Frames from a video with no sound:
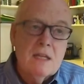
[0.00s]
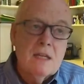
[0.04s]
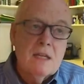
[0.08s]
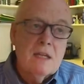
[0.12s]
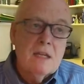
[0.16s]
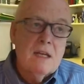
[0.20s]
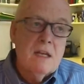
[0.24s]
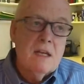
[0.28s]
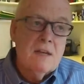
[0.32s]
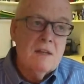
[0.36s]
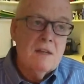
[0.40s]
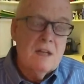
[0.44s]

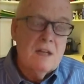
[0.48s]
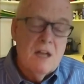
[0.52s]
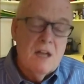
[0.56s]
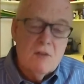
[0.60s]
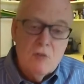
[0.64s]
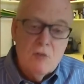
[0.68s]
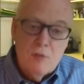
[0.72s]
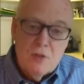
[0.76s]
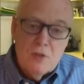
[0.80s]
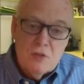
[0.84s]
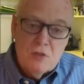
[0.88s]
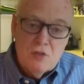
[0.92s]
The
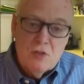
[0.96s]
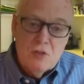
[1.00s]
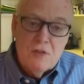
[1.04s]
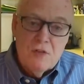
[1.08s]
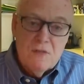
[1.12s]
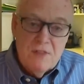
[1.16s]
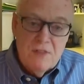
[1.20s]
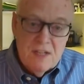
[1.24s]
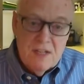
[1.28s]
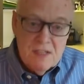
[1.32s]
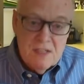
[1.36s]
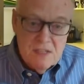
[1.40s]
government should
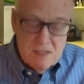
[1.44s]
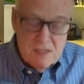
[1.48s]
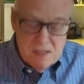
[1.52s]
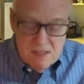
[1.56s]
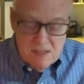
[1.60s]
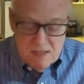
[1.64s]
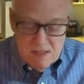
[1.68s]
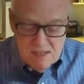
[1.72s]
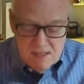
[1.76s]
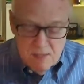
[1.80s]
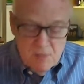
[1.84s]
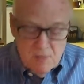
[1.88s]
invest
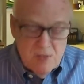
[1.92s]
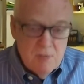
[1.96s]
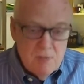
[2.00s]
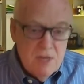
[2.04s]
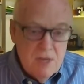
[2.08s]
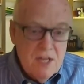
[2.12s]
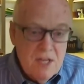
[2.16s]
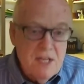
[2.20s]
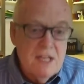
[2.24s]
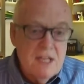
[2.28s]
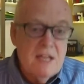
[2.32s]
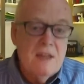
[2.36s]
some of the
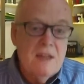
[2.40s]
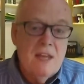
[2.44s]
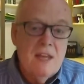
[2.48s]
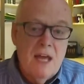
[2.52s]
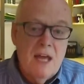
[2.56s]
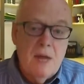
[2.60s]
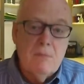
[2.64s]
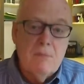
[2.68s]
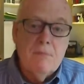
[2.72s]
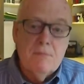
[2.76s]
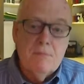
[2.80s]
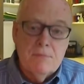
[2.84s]
money in them